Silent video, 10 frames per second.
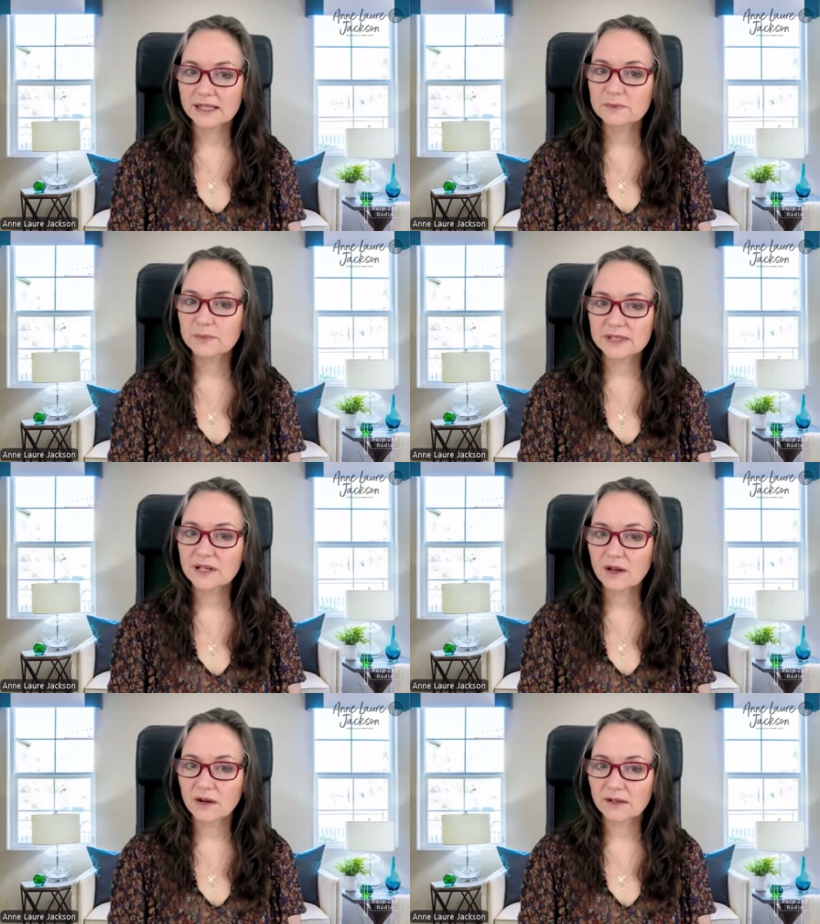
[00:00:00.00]

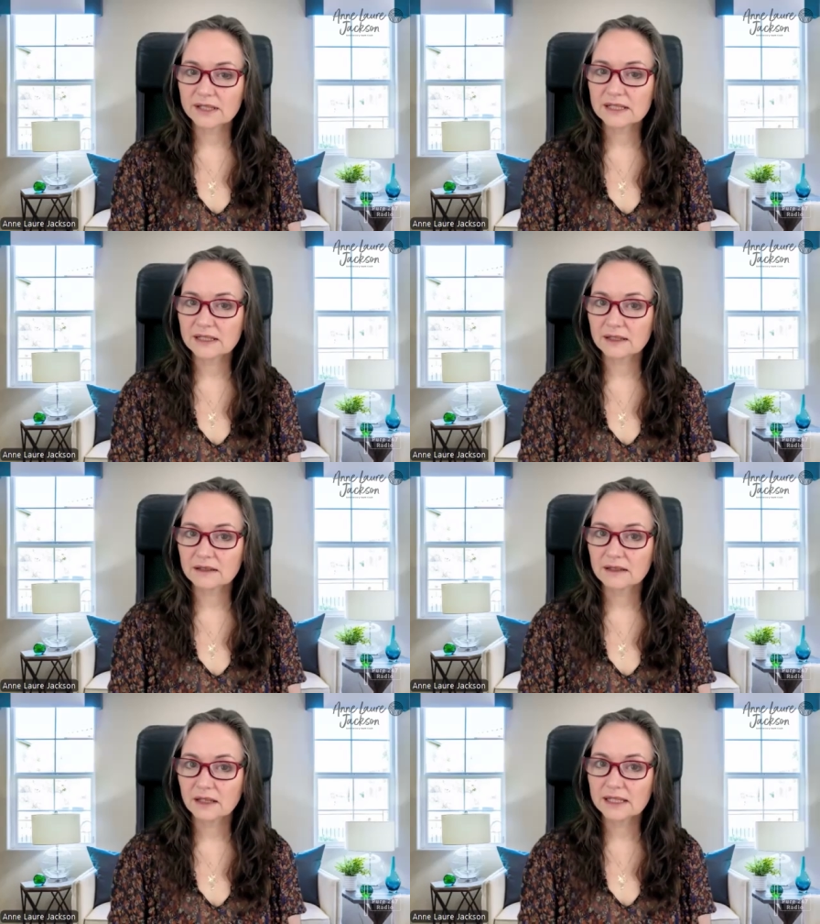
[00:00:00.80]
bizarre, isn't it?
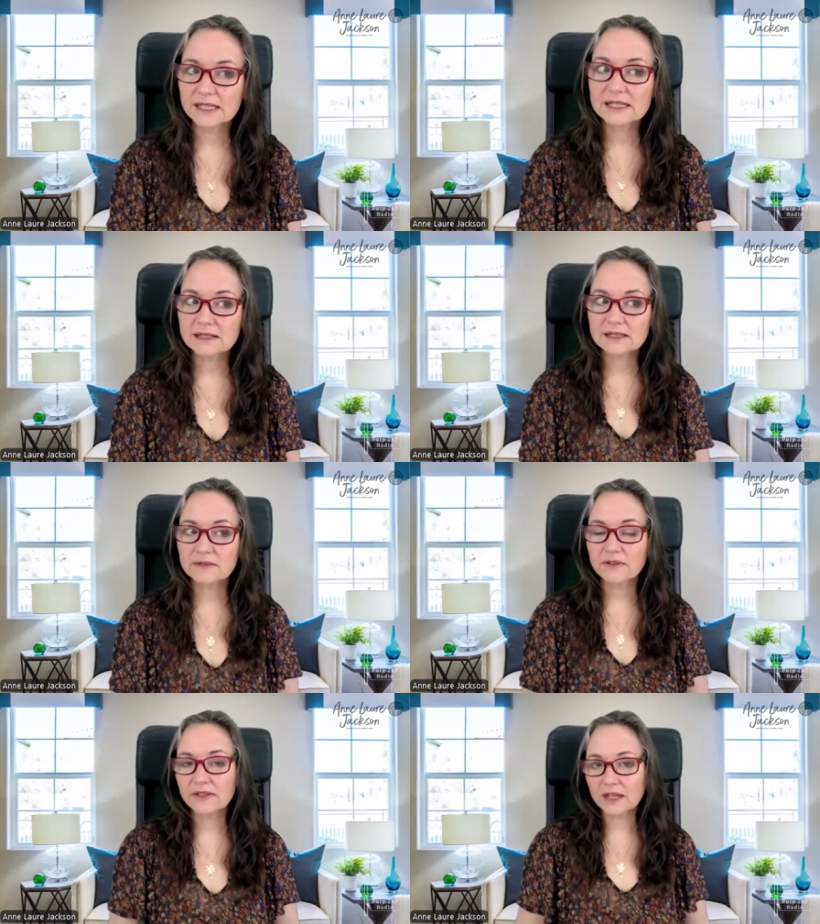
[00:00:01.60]
And it doesn't,
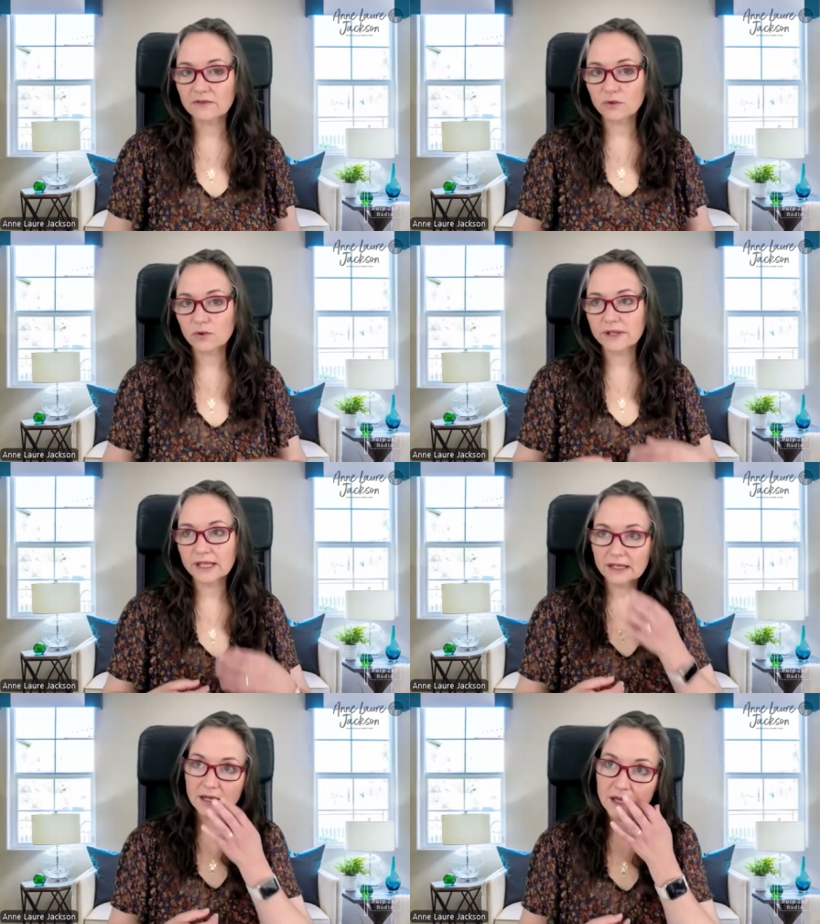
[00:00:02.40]
if you think of all
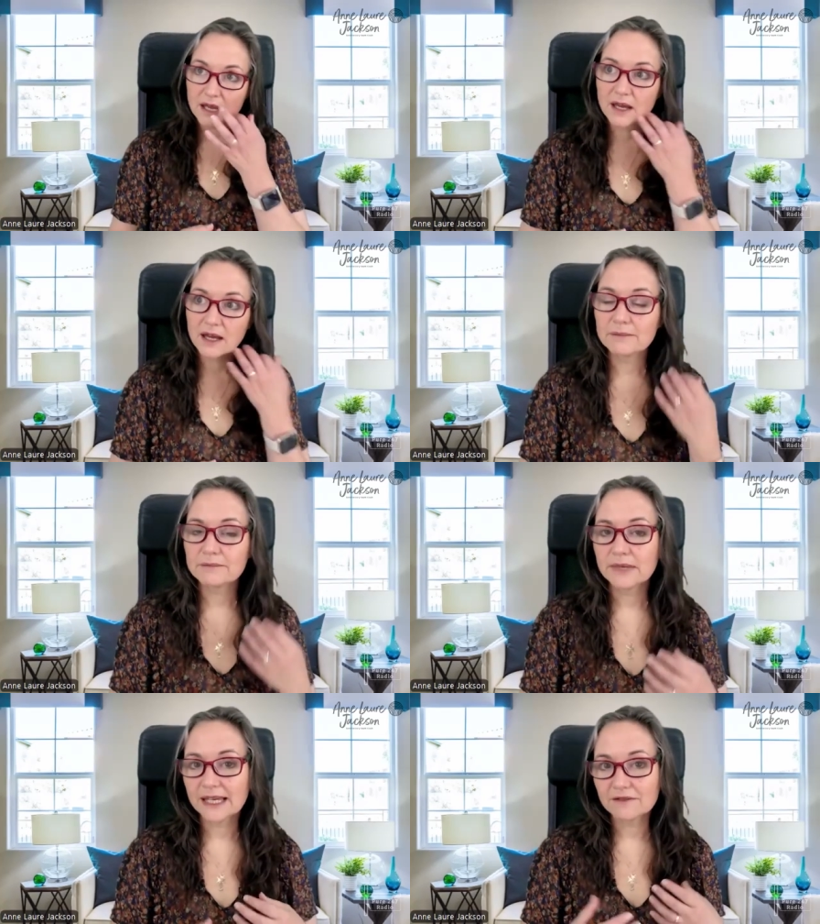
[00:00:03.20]
the
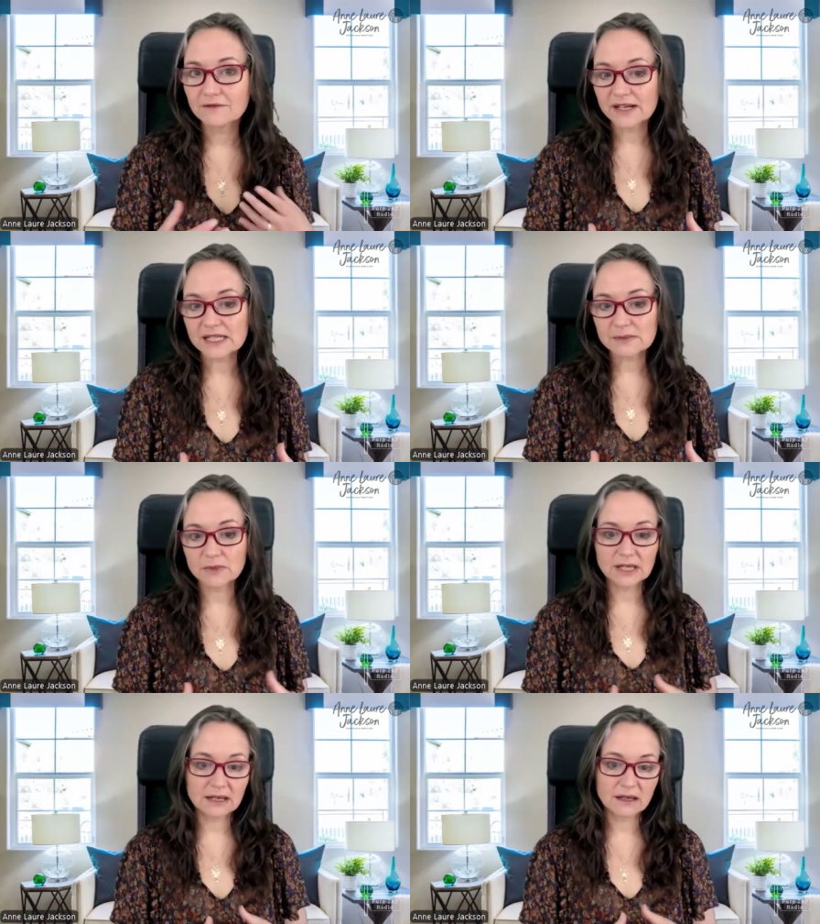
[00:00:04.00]

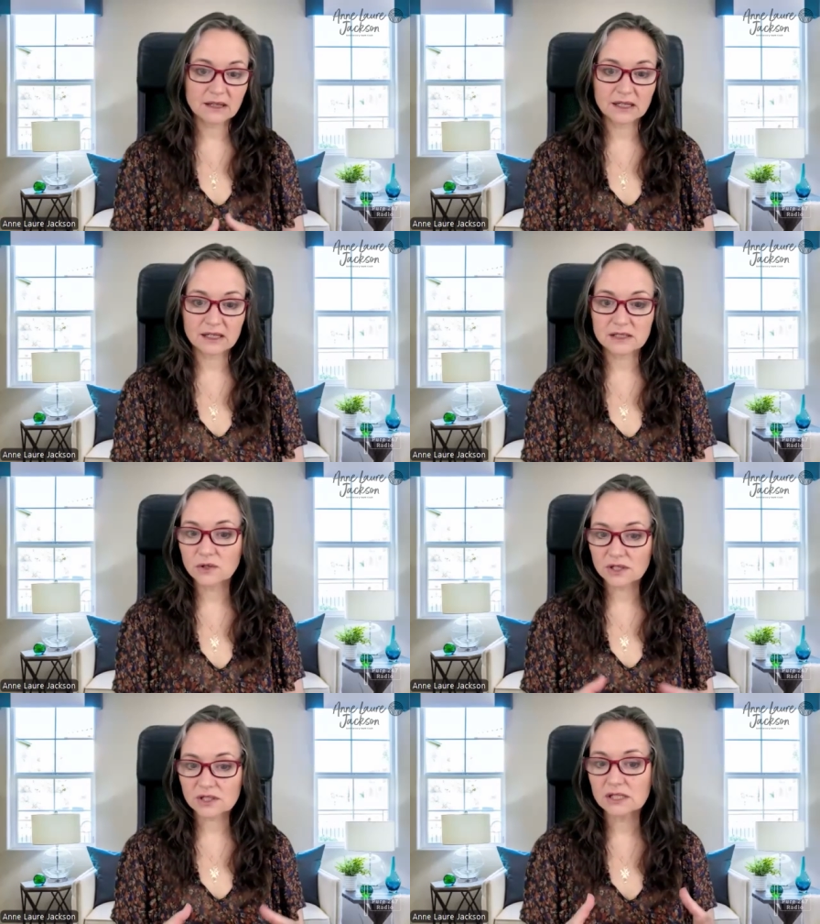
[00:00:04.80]
investment in things,
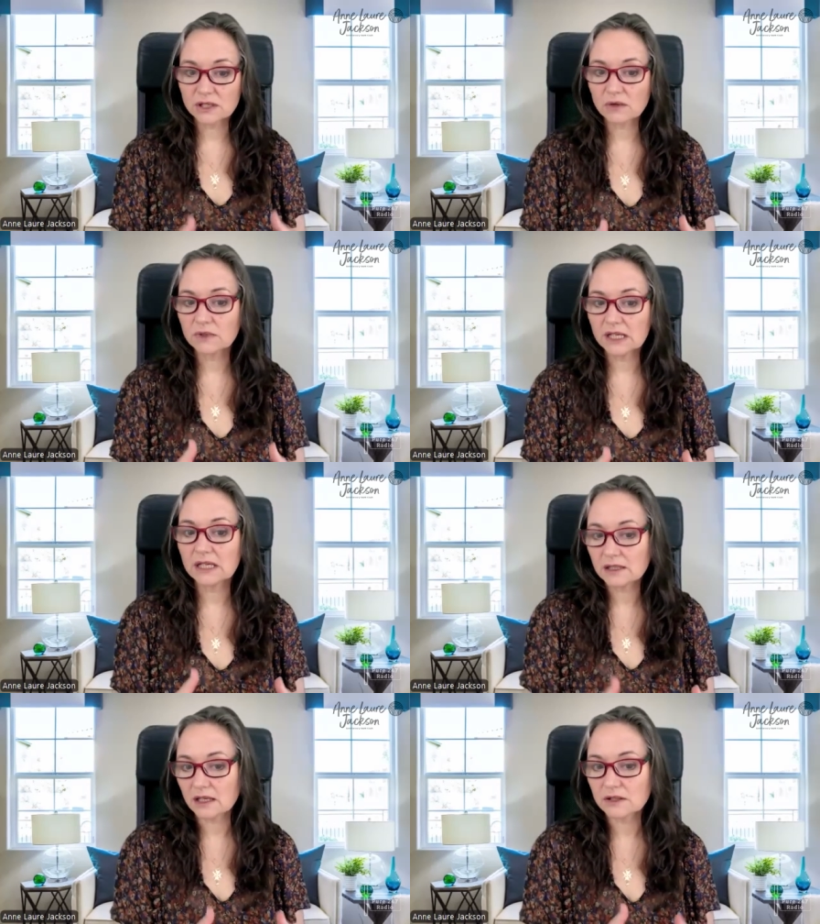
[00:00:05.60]
you actually don't
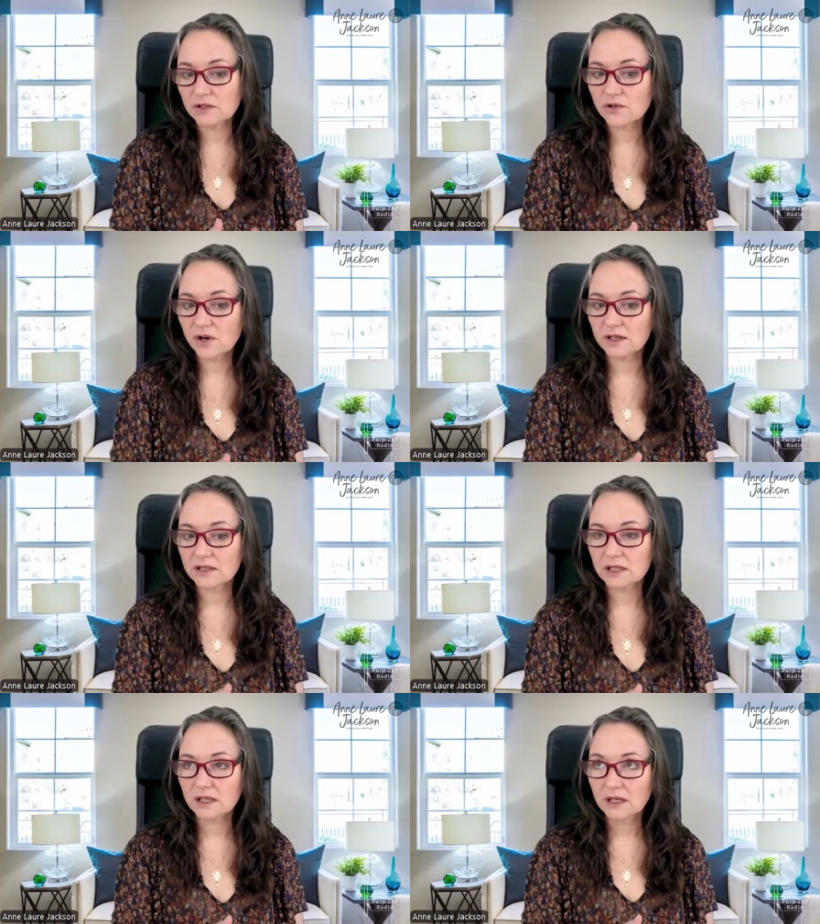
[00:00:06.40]
need to
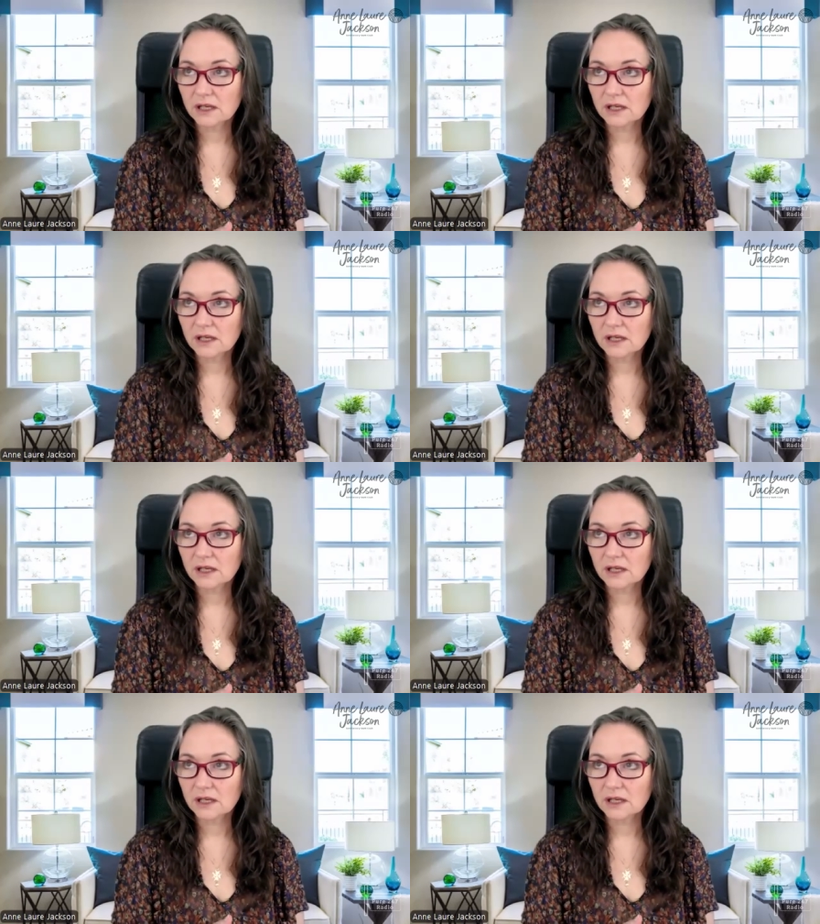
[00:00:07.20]
construct